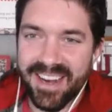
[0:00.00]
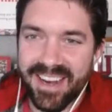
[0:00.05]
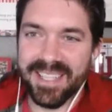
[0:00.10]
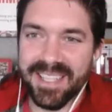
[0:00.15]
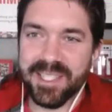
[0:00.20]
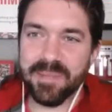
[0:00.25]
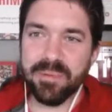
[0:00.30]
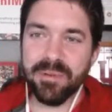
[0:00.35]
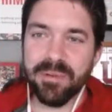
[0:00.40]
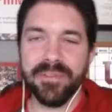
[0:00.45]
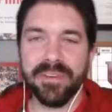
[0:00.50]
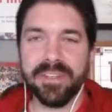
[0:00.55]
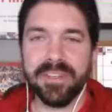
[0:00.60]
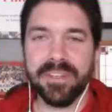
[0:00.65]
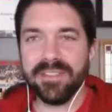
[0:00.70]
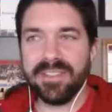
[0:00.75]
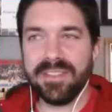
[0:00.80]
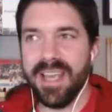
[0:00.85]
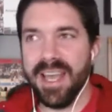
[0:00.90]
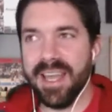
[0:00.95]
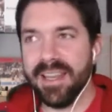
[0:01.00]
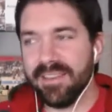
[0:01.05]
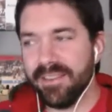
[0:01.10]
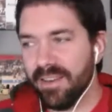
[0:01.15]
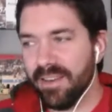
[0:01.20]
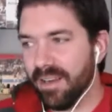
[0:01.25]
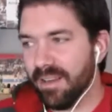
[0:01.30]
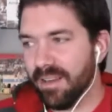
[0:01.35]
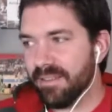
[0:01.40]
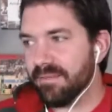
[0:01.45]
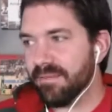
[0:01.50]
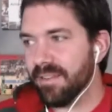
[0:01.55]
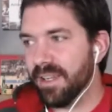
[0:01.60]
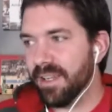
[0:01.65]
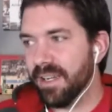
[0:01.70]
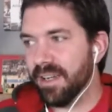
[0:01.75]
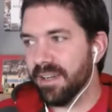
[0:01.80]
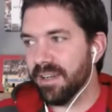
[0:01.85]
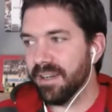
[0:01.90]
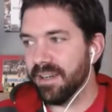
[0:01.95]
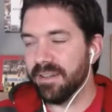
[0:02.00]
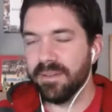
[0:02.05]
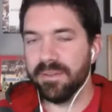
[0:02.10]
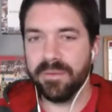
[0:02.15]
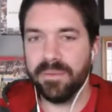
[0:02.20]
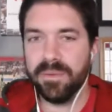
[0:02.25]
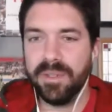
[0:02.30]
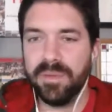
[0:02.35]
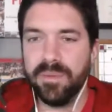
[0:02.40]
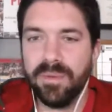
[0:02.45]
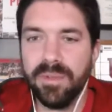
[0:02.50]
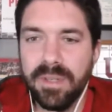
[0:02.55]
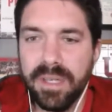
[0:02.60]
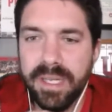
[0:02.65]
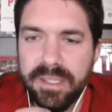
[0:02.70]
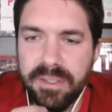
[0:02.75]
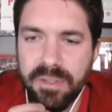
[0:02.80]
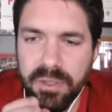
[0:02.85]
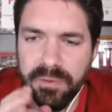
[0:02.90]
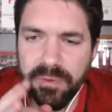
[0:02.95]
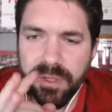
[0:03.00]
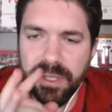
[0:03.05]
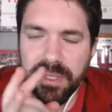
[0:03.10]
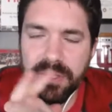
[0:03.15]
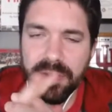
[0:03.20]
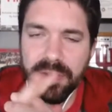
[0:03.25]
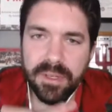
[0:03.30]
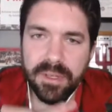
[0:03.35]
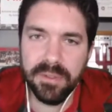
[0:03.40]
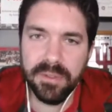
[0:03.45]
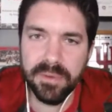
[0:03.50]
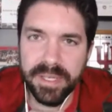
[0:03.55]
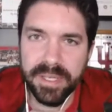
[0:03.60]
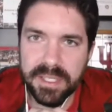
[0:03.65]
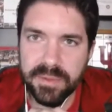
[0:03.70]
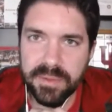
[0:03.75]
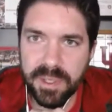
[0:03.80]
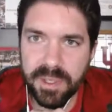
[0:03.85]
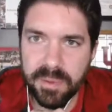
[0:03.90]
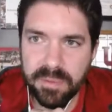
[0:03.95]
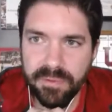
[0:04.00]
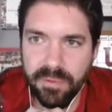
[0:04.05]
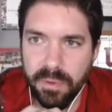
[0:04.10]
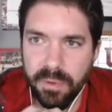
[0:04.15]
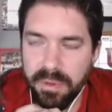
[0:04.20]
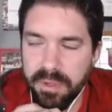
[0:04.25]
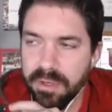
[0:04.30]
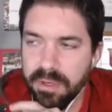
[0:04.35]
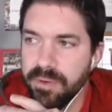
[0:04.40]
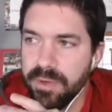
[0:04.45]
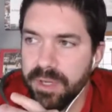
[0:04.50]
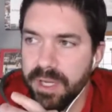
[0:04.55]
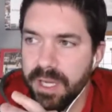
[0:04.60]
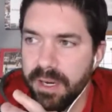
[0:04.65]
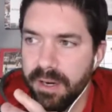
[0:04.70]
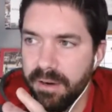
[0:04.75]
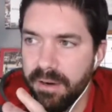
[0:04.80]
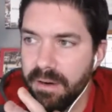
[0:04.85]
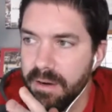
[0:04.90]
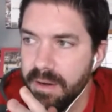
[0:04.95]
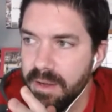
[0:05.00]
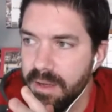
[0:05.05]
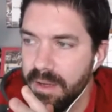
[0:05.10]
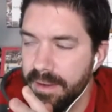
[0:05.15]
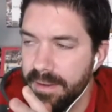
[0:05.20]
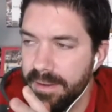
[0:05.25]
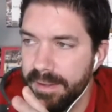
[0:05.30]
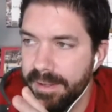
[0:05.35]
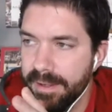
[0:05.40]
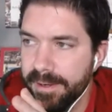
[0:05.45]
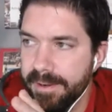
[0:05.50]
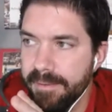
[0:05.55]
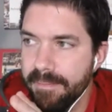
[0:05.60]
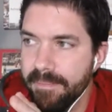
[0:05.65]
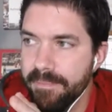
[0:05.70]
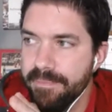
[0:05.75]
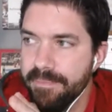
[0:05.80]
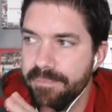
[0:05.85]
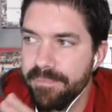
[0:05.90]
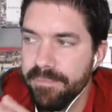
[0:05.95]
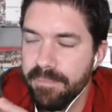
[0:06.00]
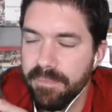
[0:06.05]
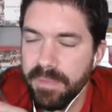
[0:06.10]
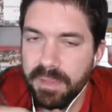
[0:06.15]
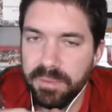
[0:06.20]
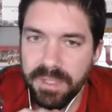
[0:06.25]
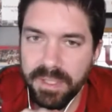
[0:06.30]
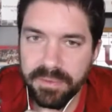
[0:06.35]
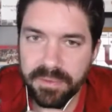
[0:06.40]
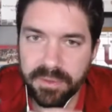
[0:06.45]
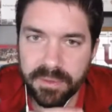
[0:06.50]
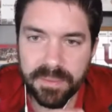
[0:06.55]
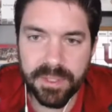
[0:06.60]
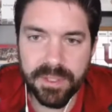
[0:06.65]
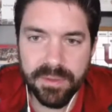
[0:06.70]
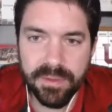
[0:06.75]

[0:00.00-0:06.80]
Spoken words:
right, it's a perfect note to end on. We will. I don't know if we're going to do another one next week before the new year, but we'll definitely